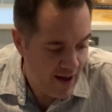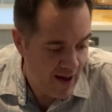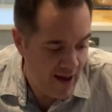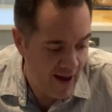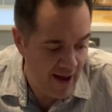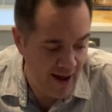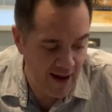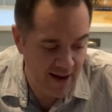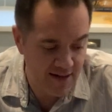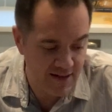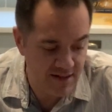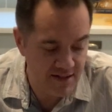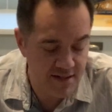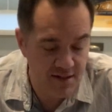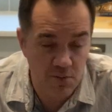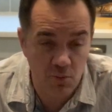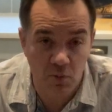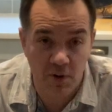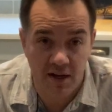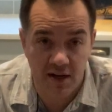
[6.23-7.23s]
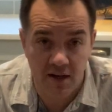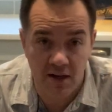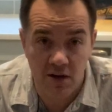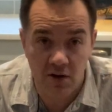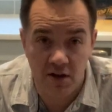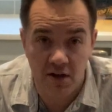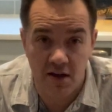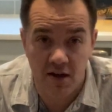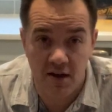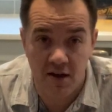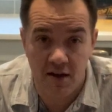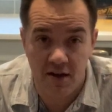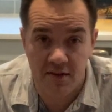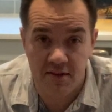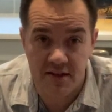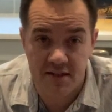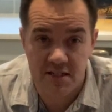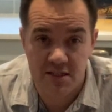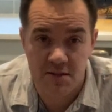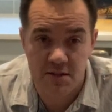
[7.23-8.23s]
and we're going to look at in
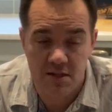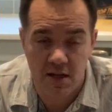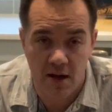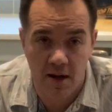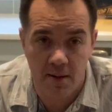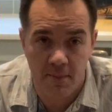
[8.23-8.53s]
this